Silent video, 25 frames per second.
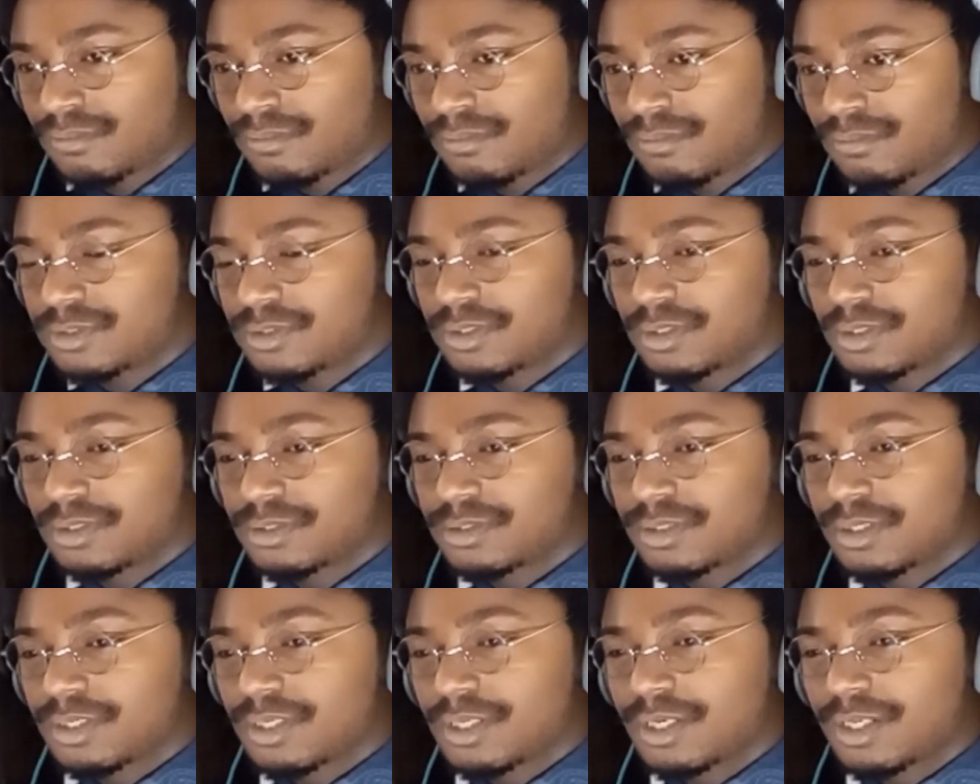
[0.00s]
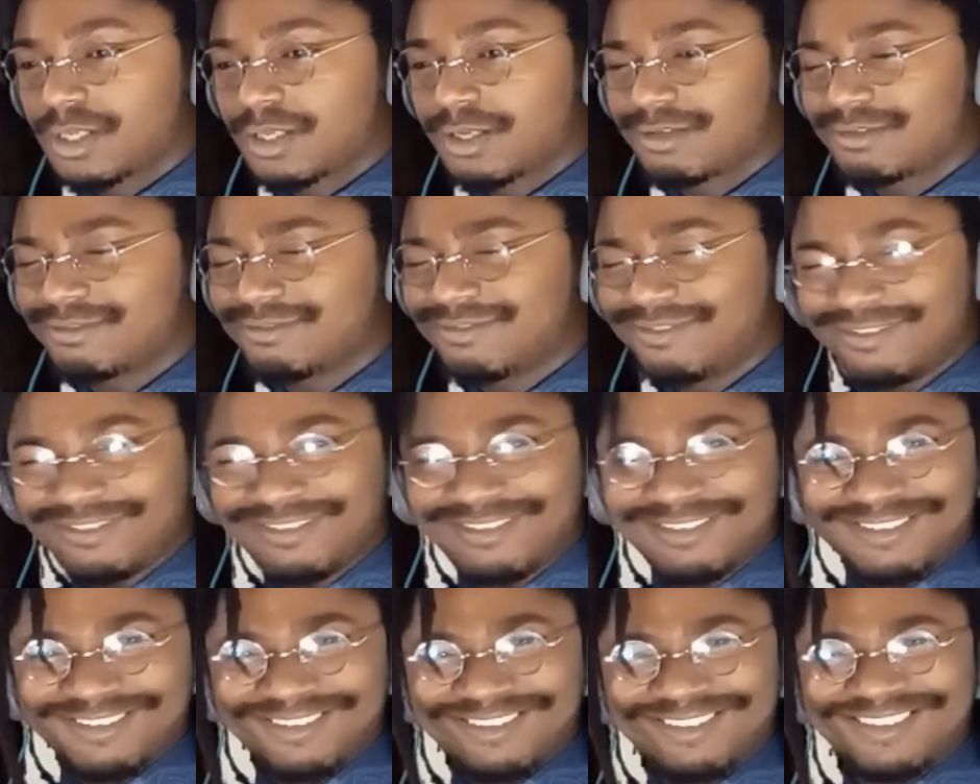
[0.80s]
This nigga's an idiot.
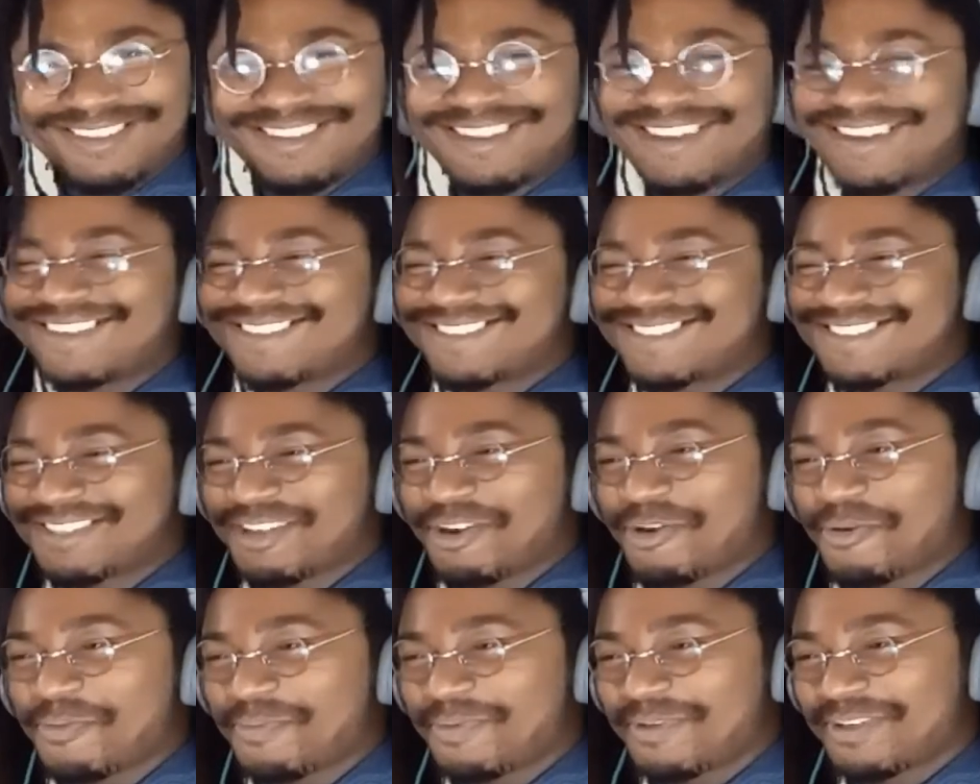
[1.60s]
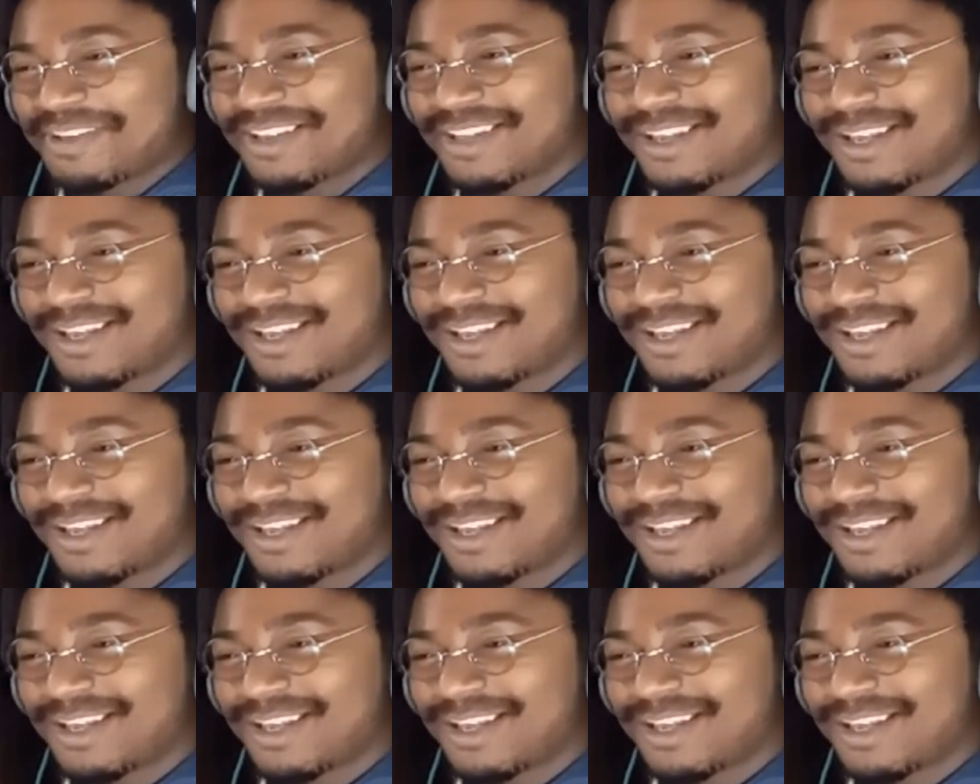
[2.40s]
Nigga's stupid.